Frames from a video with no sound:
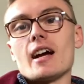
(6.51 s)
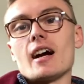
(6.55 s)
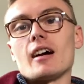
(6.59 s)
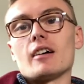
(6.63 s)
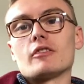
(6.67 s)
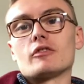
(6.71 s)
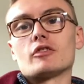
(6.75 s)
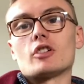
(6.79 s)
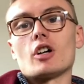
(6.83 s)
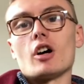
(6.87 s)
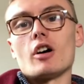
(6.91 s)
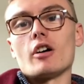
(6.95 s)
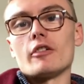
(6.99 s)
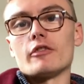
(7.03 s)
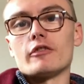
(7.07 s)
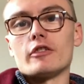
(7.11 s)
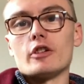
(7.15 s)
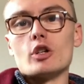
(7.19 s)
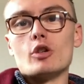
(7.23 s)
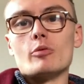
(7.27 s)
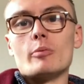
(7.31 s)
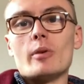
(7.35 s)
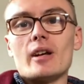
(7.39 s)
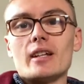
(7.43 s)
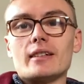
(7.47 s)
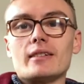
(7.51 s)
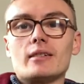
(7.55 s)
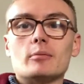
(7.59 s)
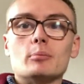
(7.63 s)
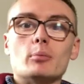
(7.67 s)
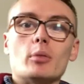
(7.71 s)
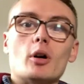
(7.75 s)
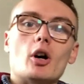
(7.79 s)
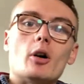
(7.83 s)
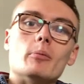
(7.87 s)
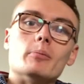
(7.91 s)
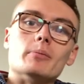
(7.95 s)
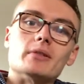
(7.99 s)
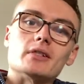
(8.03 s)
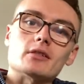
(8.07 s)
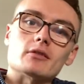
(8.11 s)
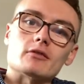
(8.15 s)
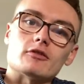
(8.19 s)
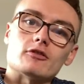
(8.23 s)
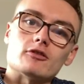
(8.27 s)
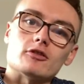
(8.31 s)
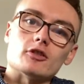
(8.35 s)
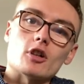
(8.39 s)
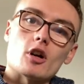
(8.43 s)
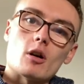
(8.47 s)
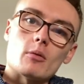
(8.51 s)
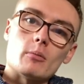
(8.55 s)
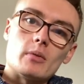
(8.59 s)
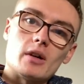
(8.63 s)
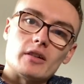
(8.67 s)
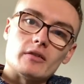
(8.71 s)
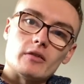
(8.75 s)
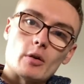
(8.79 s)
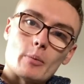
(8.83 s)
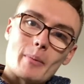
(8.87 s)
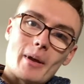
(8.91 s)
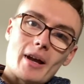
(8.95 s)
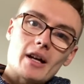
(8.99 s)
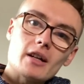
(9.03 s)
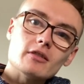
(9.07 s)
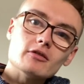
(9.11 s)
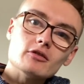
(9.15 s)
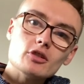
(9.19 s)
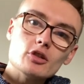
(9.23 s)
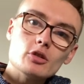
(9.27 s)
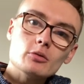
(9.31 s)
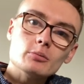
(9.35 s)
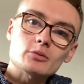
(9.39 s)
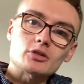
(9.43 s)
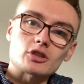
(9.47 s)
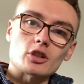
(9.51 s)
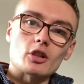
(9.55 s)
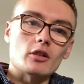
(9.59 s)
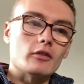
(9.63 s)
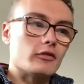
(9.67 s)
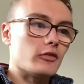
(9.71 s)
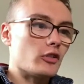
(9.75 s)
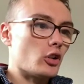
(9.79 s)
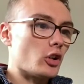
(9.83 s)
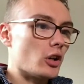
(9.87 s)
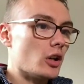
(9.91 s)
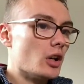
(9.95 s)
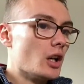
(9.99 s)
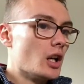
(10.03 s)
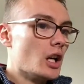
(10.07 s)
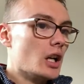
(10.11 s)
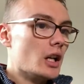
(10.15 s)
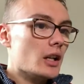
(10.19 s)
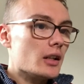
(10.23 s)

I've got a few bits and bobs from the mail room, so I thought,